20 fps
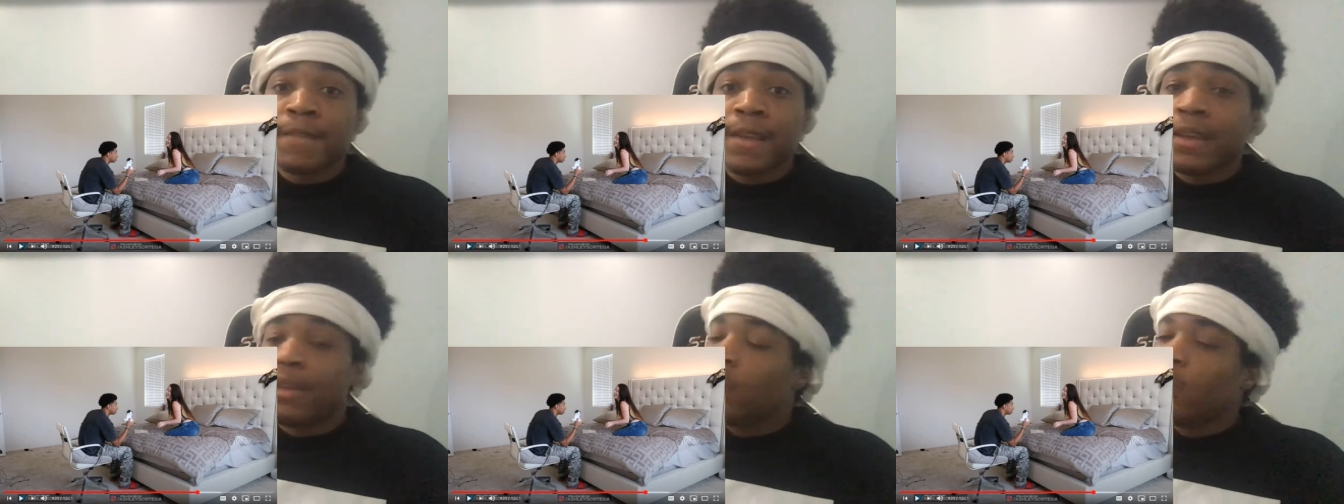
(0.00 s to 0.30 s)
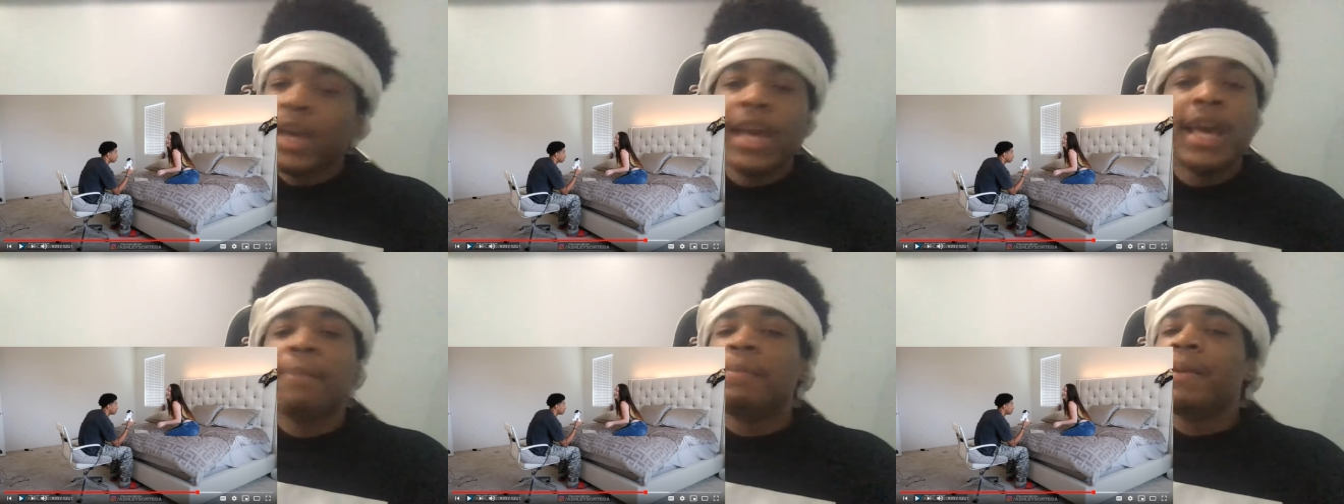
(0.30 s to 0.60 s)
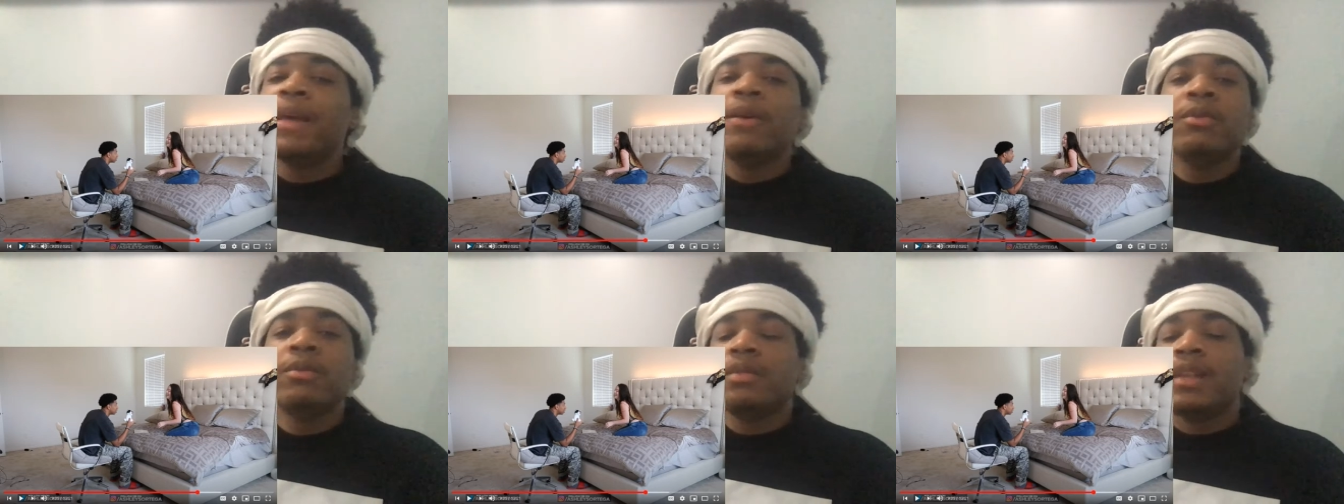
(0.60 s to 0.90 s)
You can't
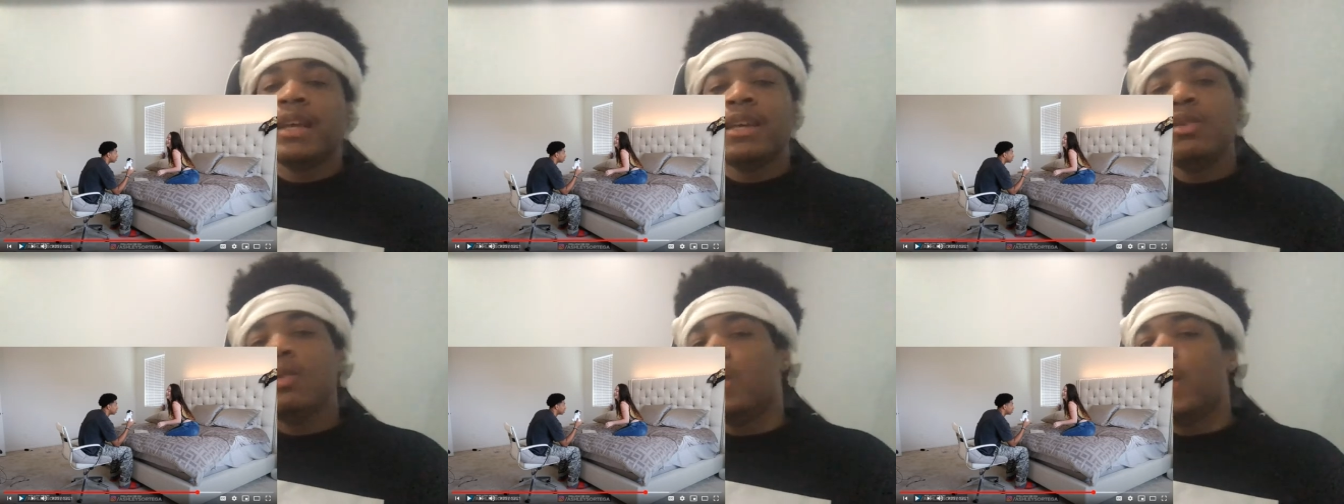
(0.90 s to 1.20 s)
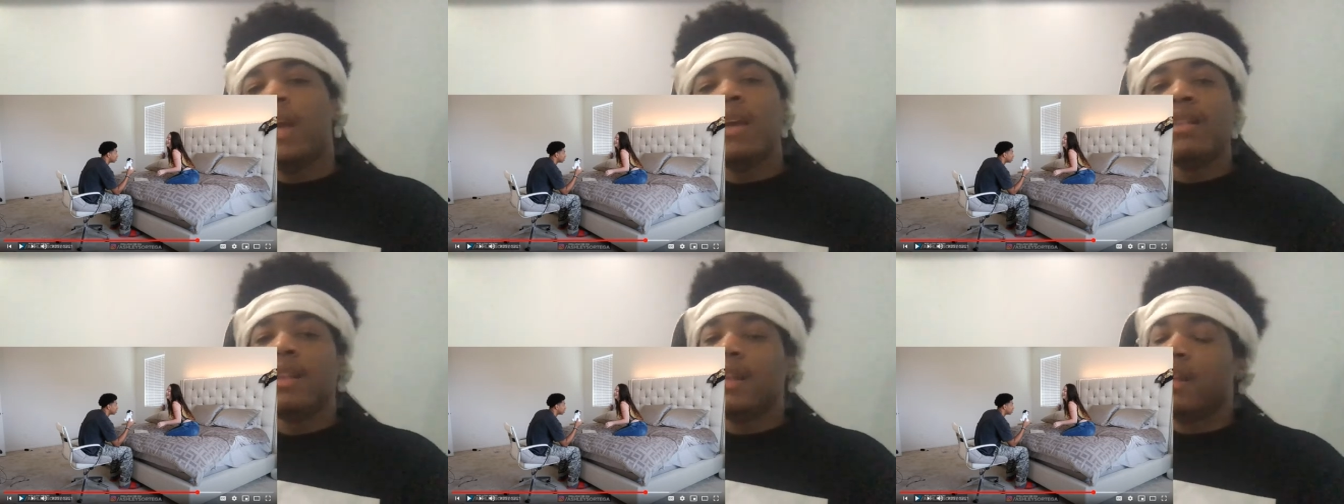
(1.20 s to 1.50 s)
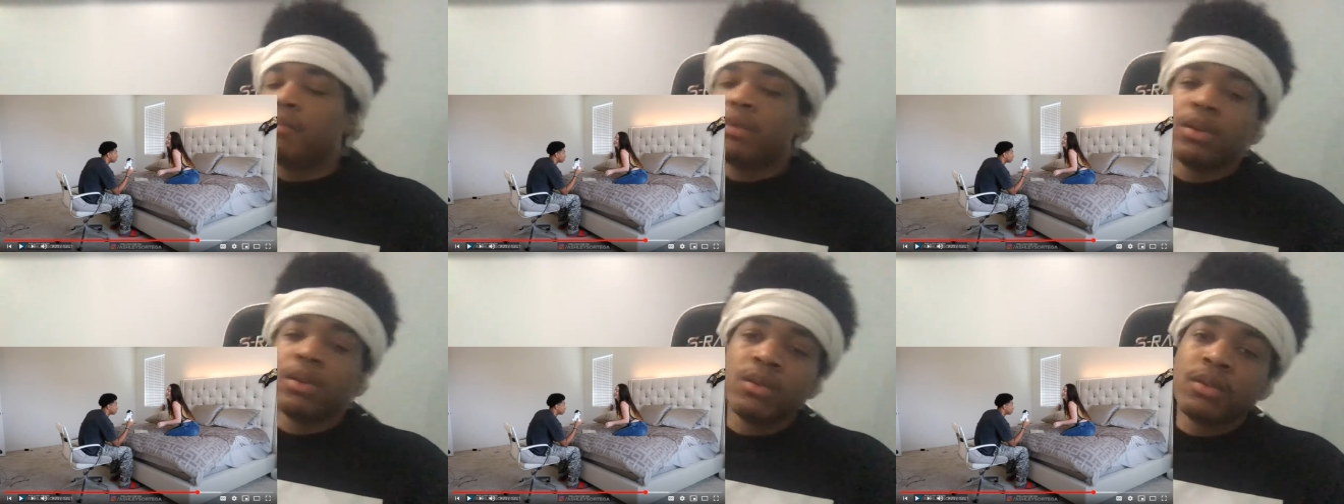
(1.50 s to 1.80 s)
play with like you can't
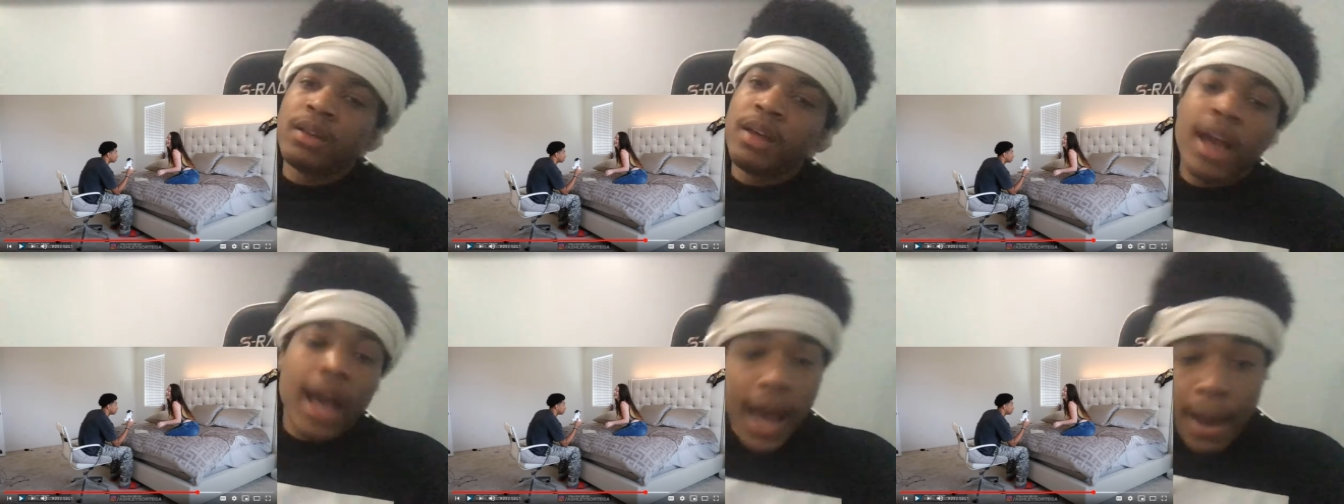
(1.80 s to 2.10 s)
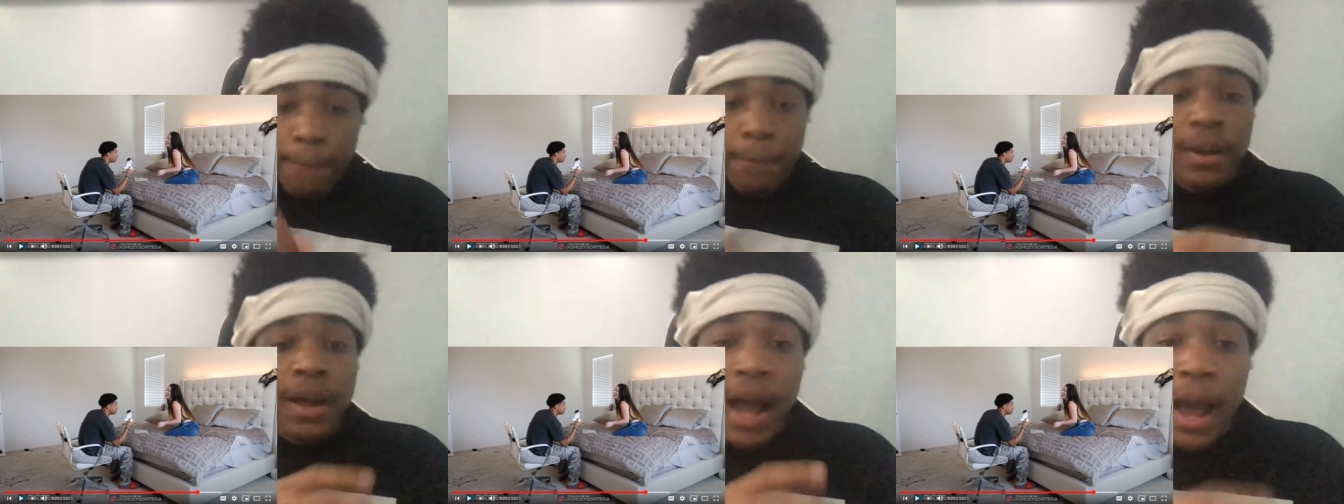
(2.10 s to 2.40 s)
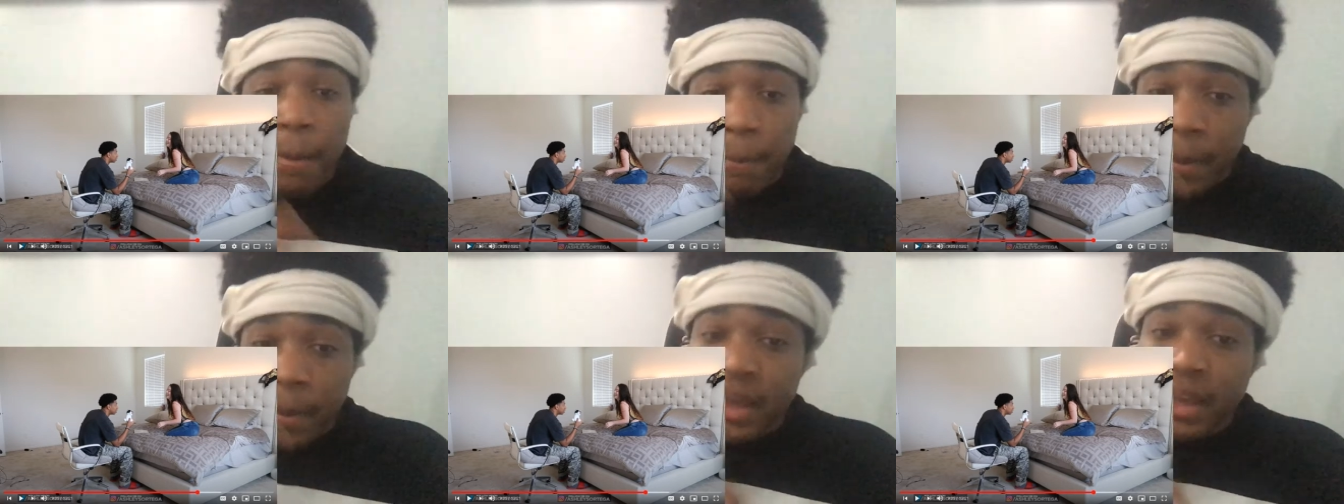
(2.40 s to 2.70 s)
like bro. I'm put,
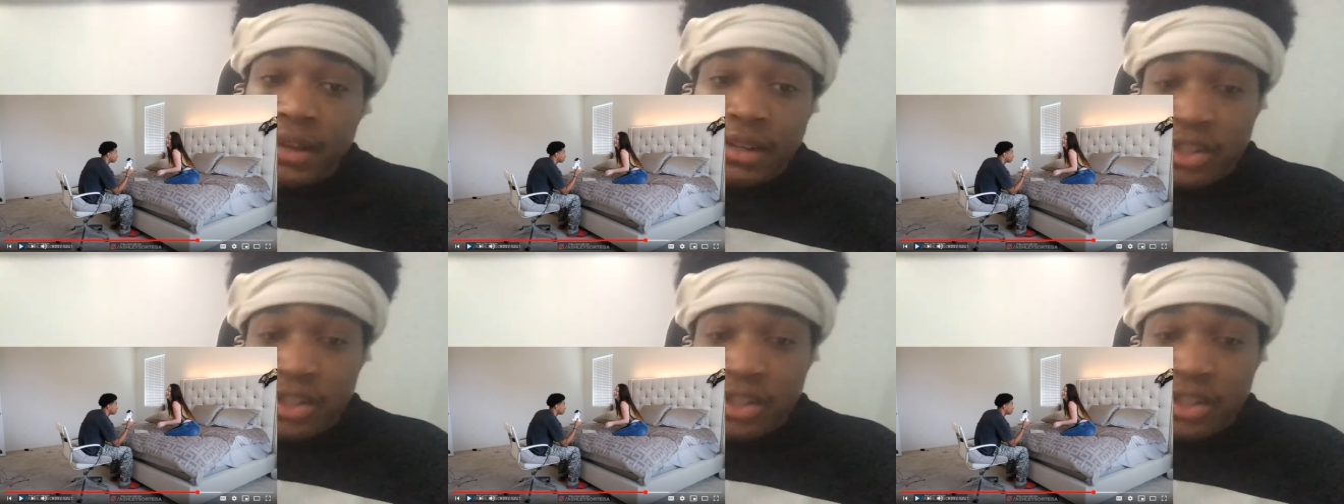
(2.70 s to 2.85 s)
I'm making